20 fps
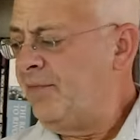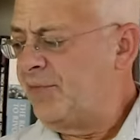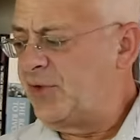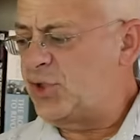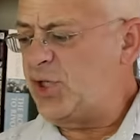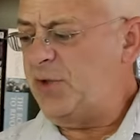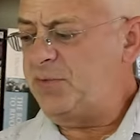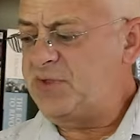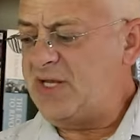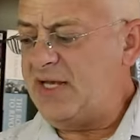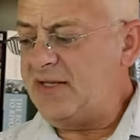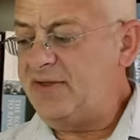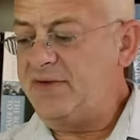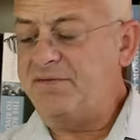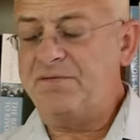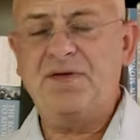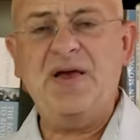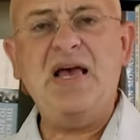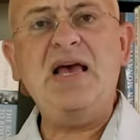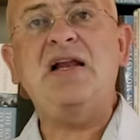The ships had
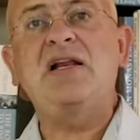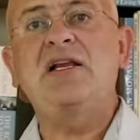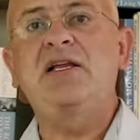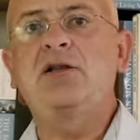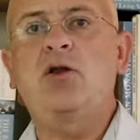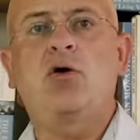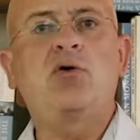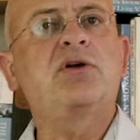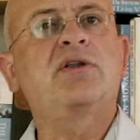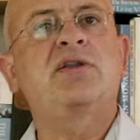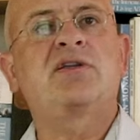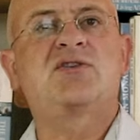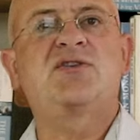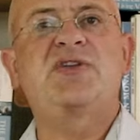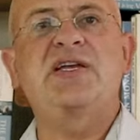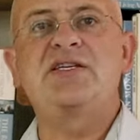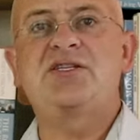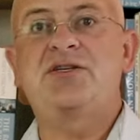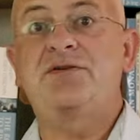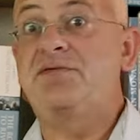fairly long and
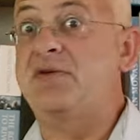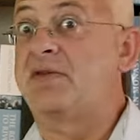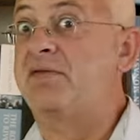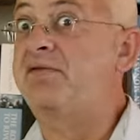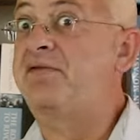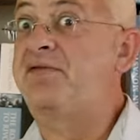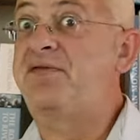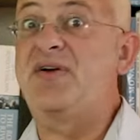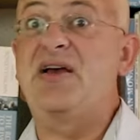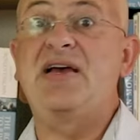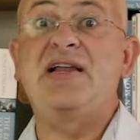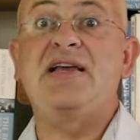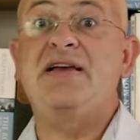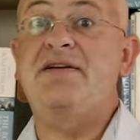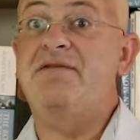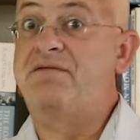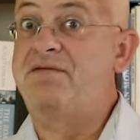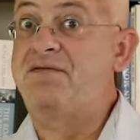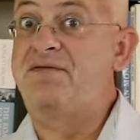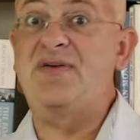extensive and
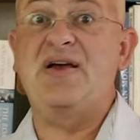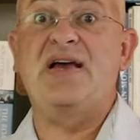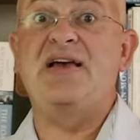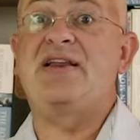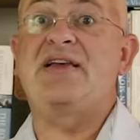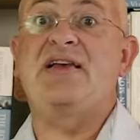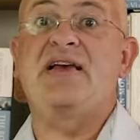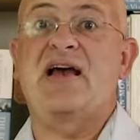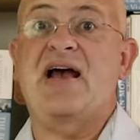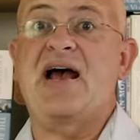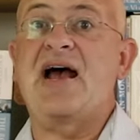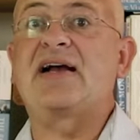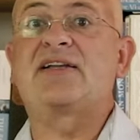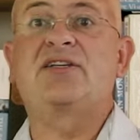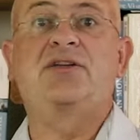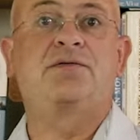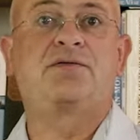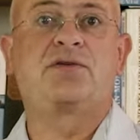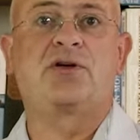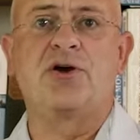very, very
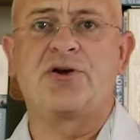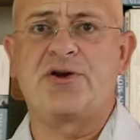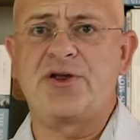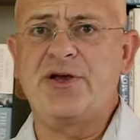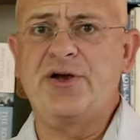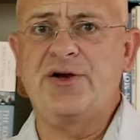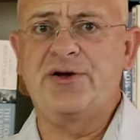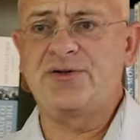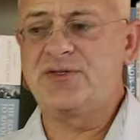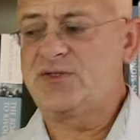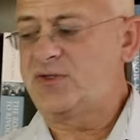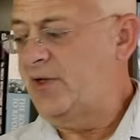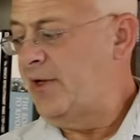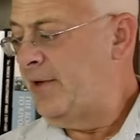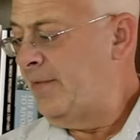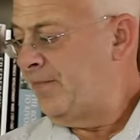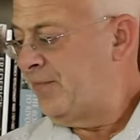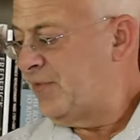active careers.